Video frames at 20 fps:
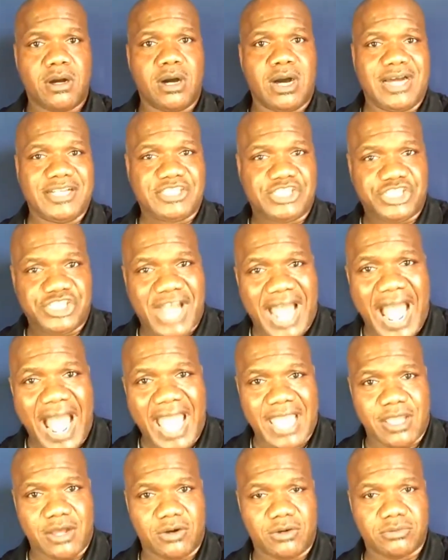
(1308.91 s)
a
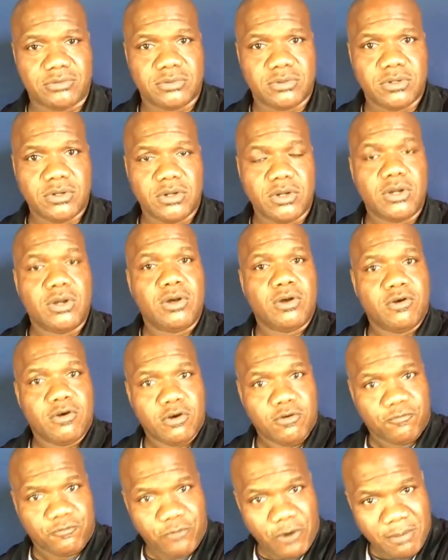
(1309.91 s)
child
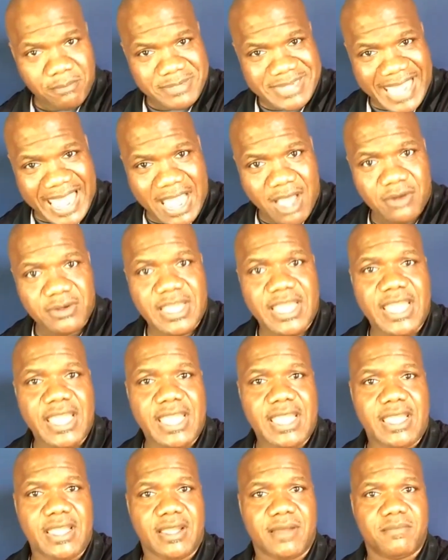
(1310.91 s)
from down
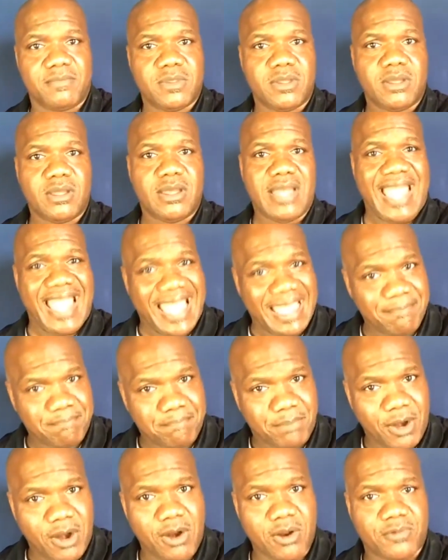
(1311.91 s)
here at
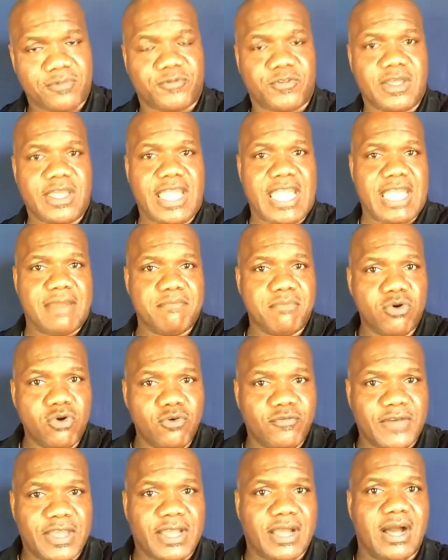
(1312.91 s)
birth and
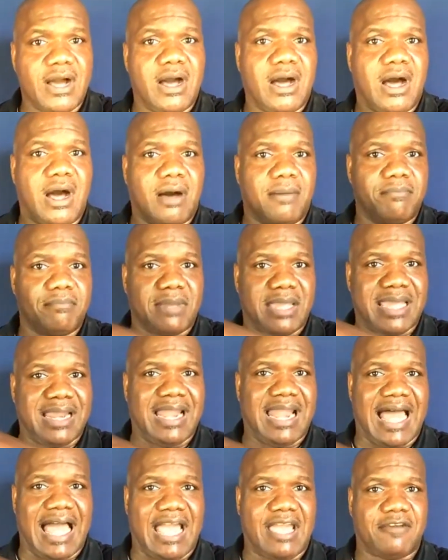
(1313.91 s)
moving up in
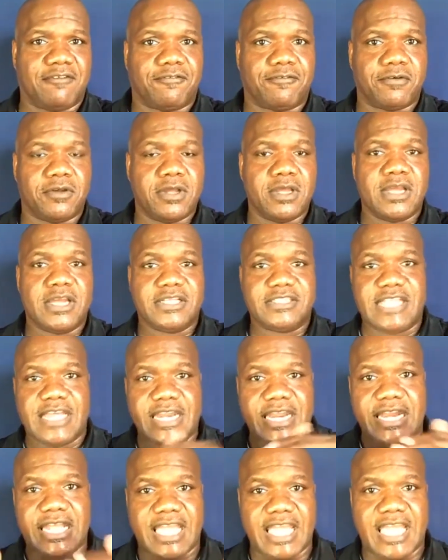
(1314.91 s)
life
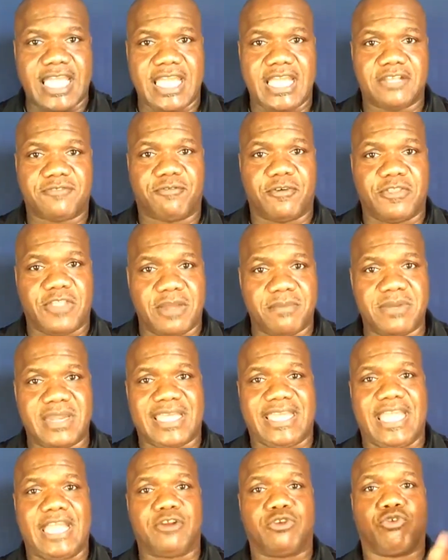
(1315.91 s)
than it is for them to
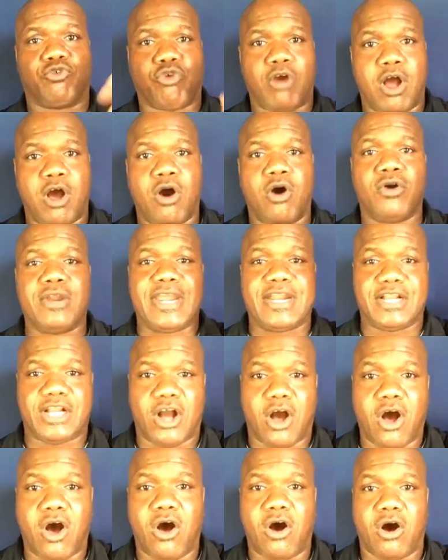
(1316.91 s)
get grown and
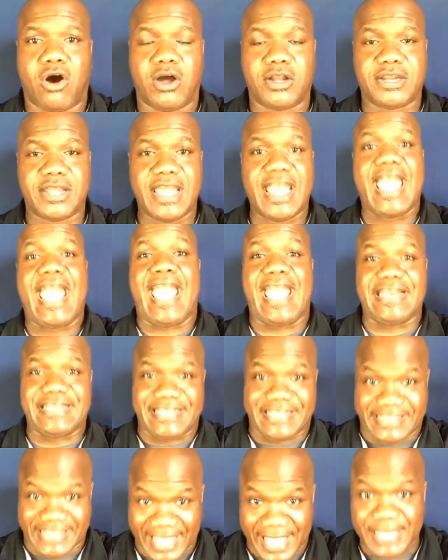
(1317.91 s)
gone
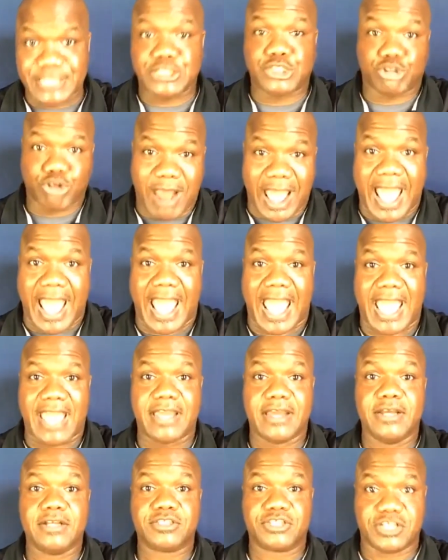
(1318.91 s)
and then try
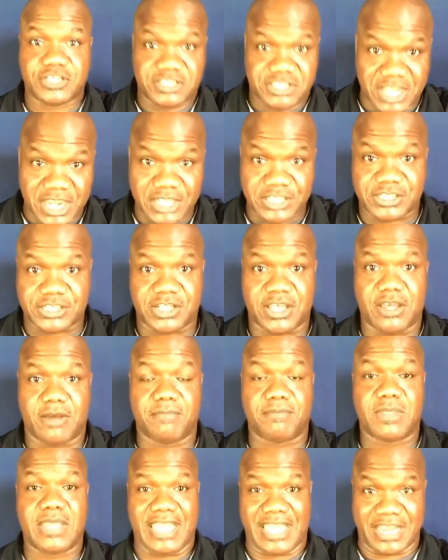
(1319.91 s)
to teach
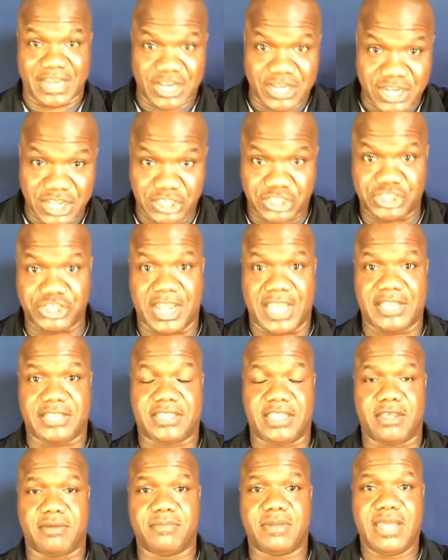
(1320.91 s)
them and initiate
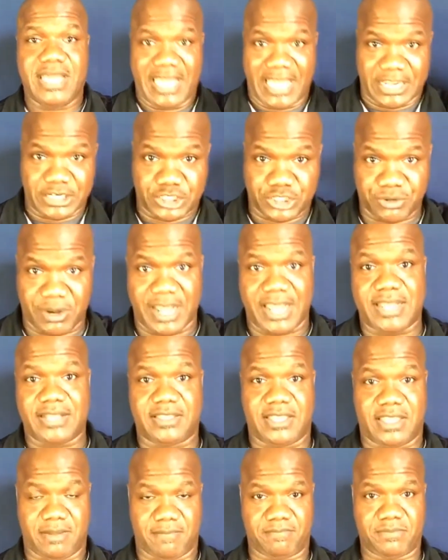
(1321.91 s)
them and train
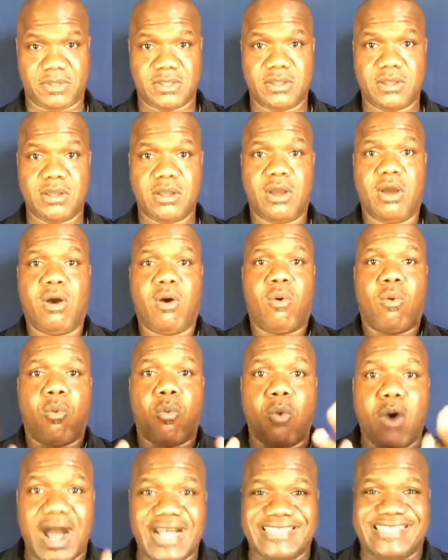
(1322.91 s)
them.
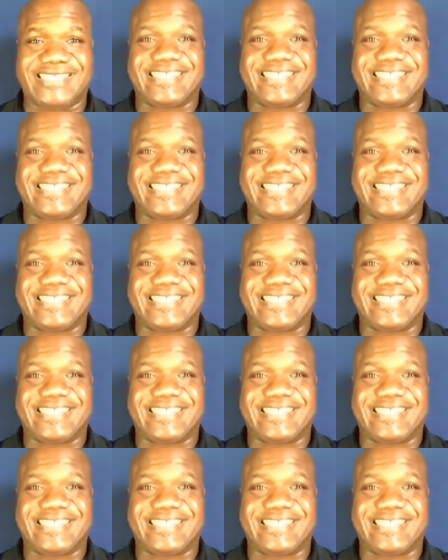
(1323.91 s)
Once